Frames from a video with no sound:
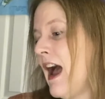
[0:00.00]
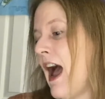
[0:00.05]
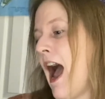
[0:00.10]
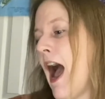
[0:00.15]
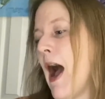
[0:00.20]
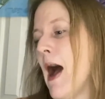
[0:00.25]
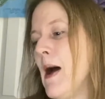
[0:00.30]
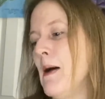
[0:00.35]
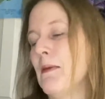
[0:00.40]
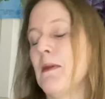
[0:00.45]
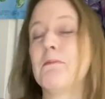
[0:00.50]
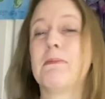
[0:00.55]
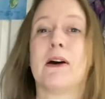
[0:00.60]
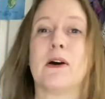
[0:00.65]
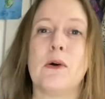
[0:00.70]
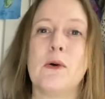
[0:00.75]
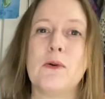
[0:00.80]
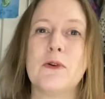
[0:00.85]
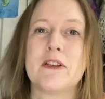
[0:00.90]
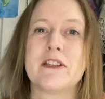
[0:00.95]
but
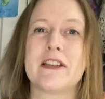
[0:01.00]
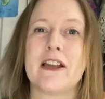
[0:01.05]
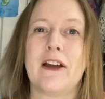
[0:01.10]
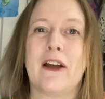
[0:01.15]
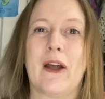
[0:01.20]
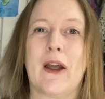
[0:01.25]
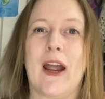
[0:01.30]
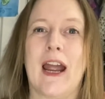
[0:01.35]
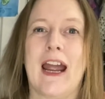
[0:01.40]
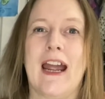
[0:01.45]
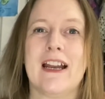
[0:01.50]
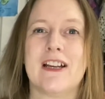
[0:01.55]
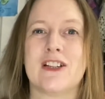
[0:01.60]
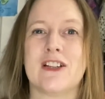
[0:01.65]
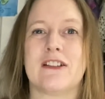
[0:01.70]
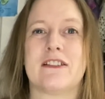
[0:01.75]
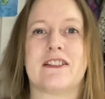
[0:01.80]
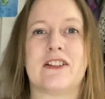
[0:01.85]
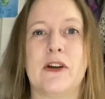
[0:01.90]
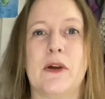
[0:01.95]
also it
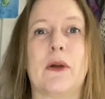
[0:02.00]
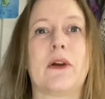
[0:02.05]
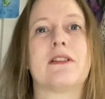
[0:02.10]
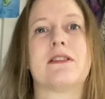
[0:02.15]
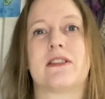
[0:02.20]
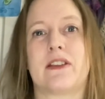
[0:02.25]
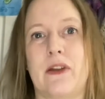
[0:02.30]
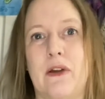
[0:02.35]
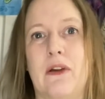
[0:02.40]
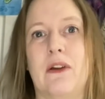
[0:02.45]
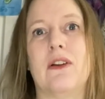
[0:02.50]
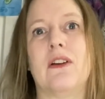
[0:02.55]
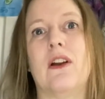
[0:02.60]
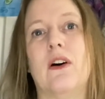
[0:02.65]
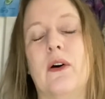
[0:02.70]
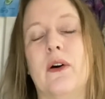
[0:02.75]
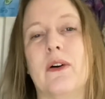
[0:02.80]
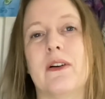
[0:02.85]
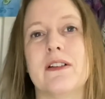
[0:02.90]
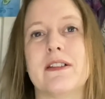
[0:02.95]
just took so long,